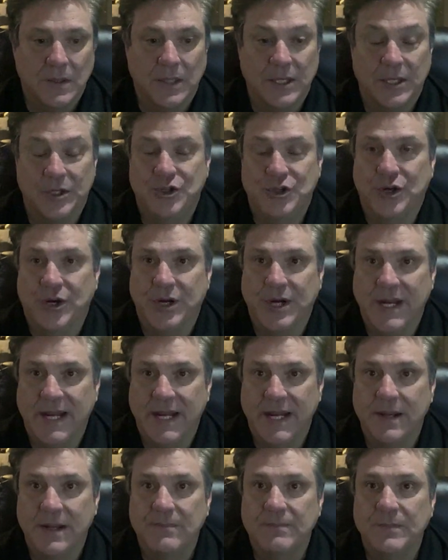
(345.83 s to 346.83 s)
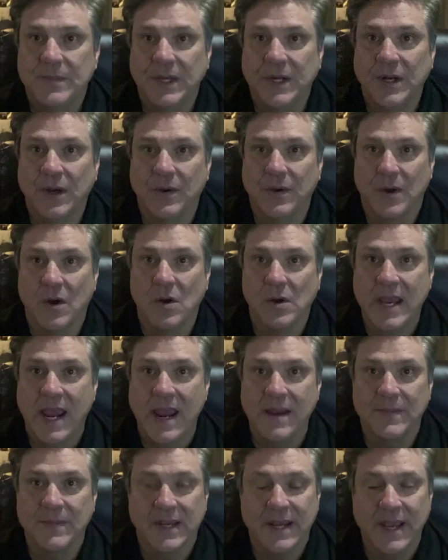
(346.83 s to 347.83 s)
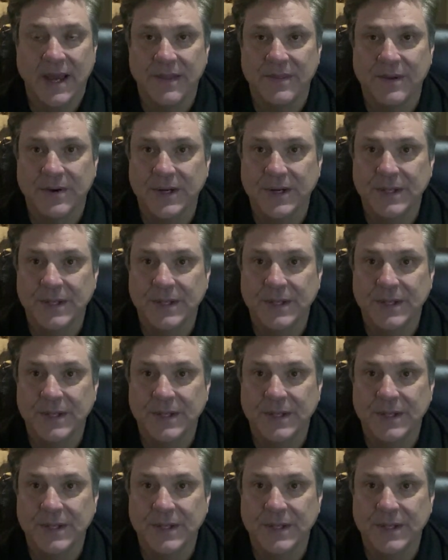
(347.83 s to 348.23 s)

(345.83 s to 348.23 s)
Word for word: a journey you know, it all came together.